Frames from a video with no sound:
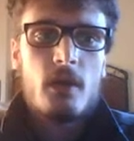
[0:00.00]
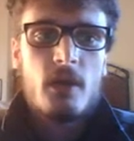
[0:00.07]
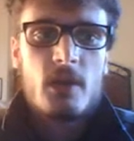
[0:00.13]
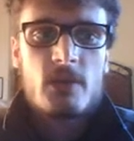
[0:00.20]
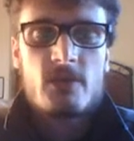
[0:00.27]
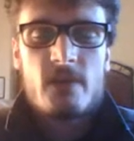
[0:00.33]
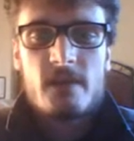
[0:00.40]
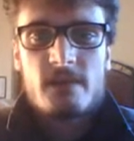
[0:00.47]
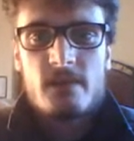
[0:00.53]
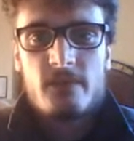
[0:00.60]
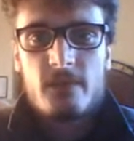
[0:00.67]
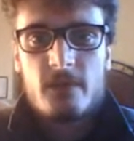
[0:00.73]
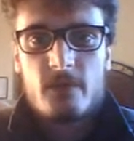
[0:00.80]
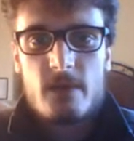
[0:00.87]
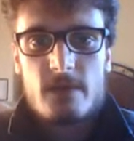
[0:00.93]
There are
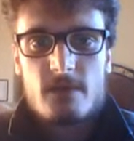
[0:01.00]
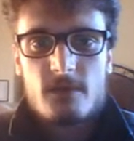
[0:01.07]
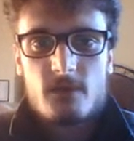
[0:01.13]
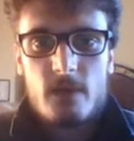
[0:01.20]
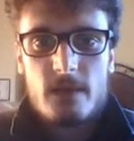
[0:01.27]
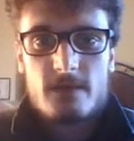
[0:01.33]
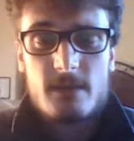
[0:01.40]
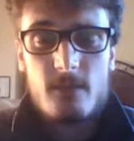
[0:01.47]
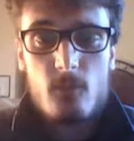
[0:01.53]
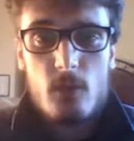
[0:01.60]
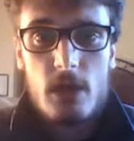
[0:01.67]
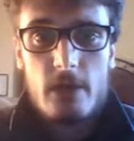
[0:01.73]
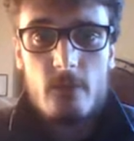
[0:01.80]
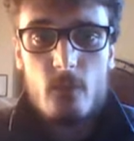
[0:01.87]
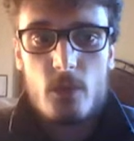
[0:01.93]
different reasons why
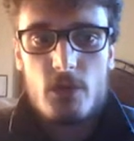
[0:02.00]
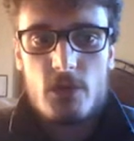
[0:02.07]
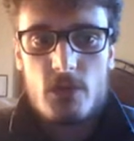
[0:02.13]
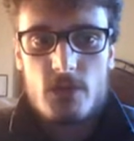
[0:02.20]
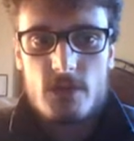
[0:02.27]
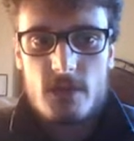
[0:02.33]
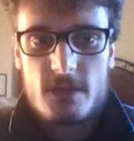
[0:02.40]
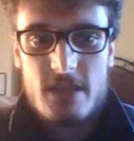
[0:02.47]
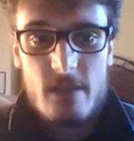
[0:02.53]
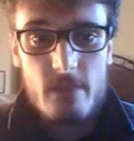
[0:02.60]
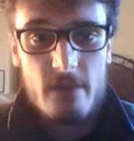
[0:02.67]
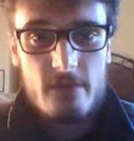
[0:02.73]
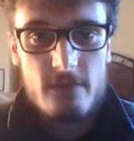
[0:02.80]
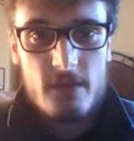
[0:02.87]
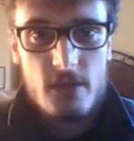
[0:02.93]
someone would use the
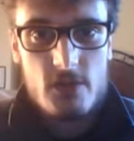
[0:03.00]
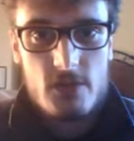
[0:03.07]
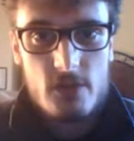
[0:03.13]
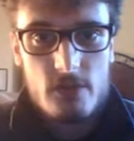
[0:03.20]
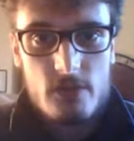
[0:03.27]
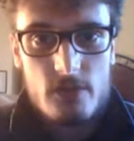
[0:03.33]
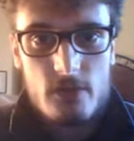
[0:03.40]
sampling function.